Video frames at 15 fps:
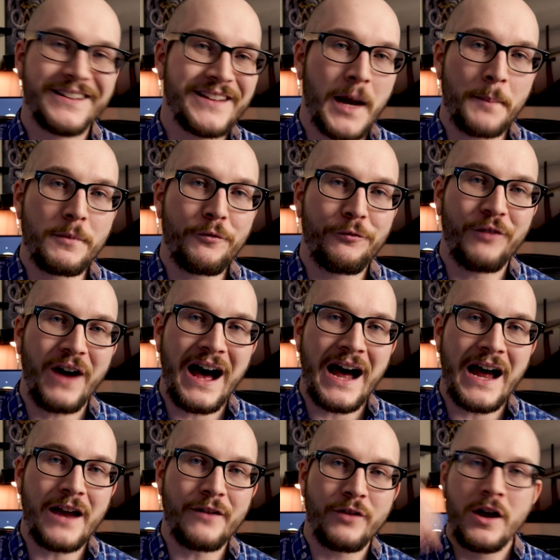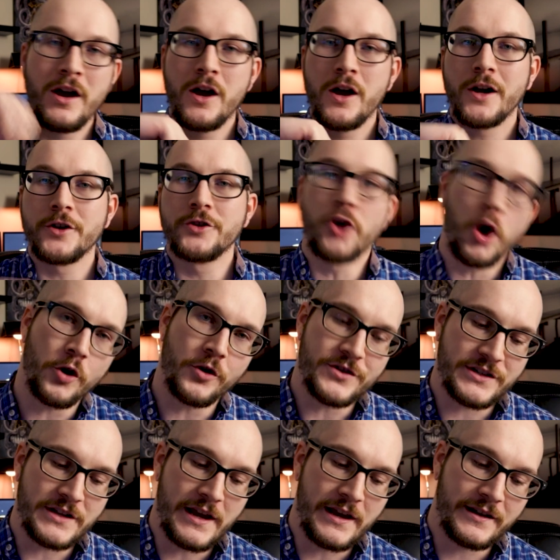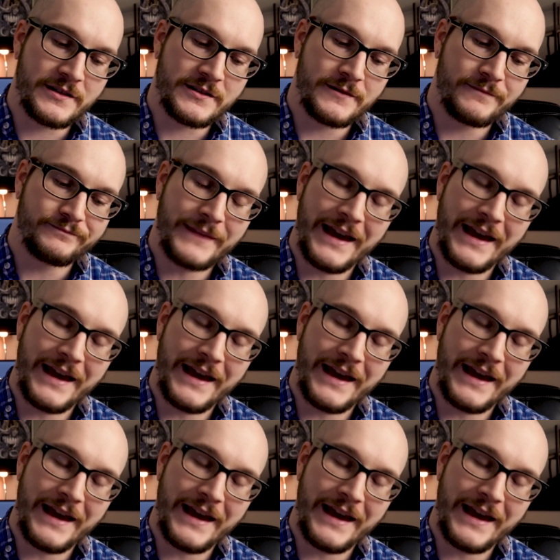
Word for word: number 5, garter snakes.